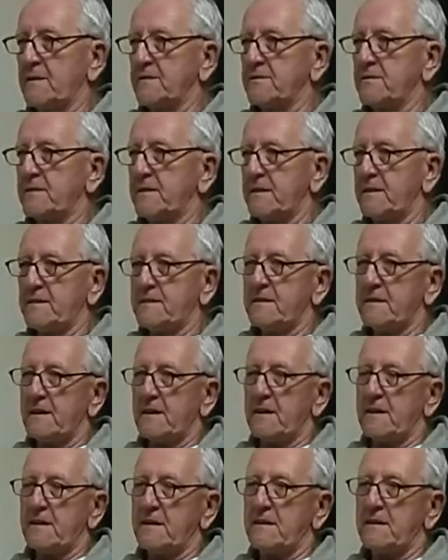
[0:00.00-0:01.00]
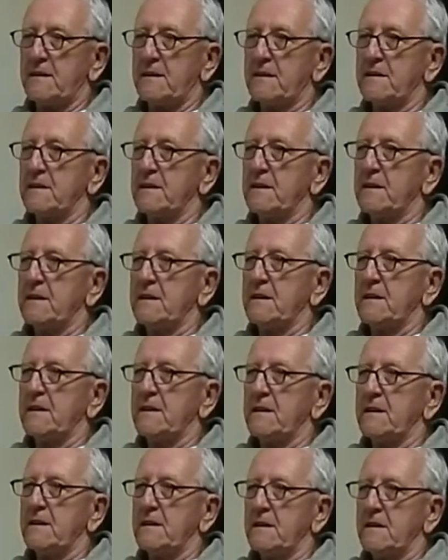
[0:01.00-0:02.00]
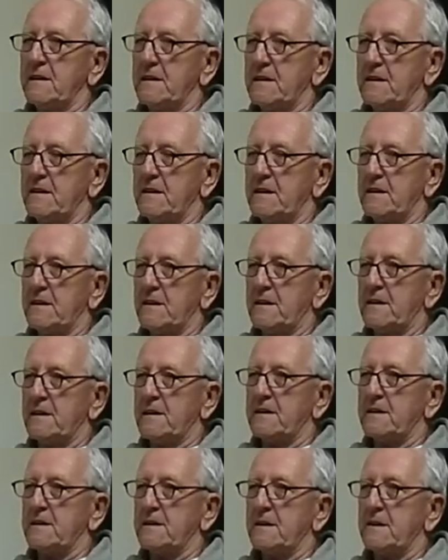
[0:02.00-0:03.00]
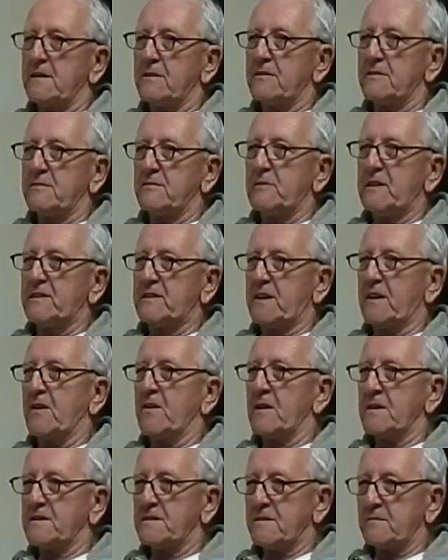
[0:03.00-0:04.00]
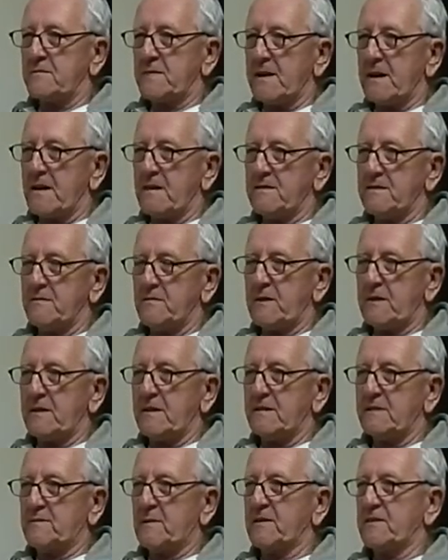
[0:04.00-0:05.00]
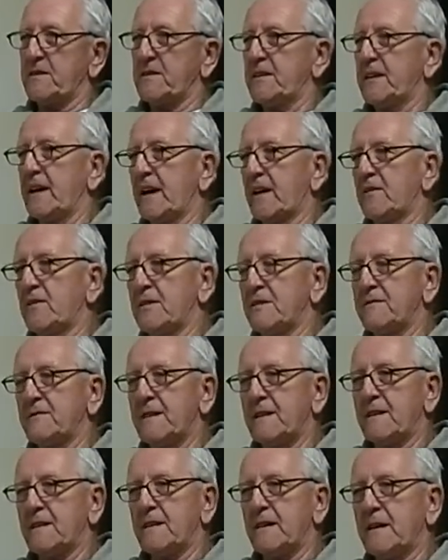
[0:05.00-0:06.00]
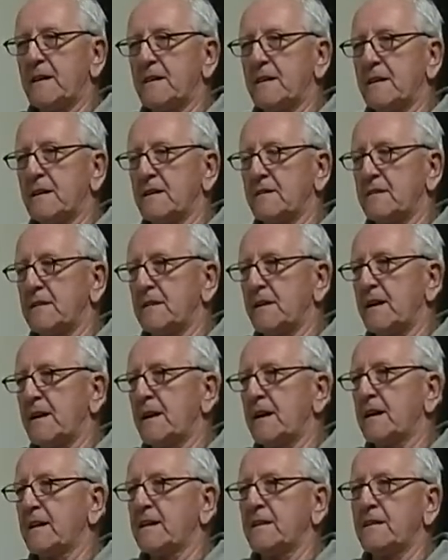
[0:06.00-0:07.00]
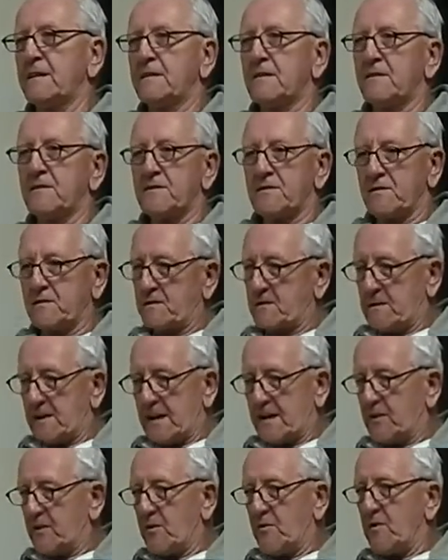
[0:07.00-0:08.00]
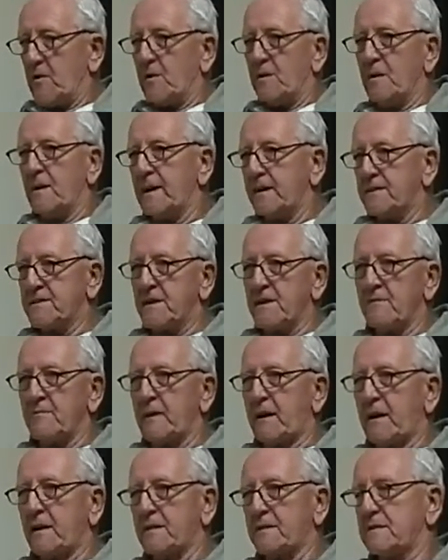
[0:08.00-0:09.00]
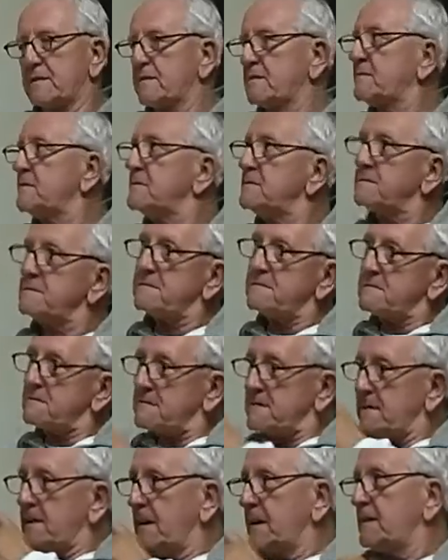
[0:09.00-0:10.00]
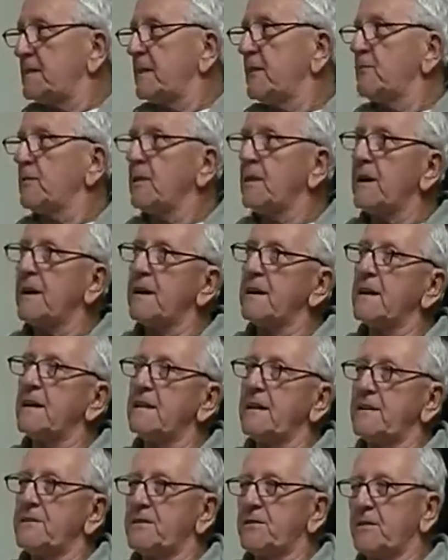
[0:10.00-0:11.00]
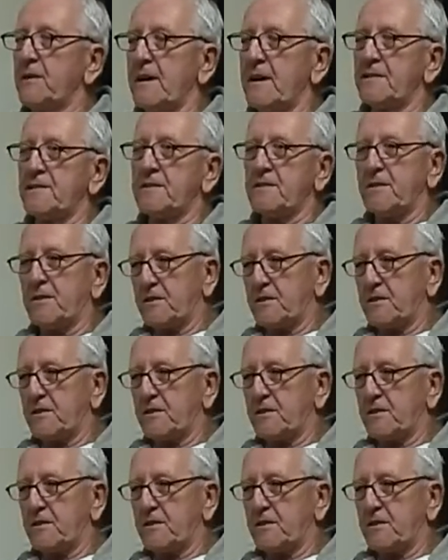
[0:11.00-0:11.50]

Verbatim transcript: casualties, and uh, uh, you know, it'd be scary sometimes. It'd be especially taken off at night out of Da Nang. Of course, you had to turn all the lights out because anything with light on, they shoot at you.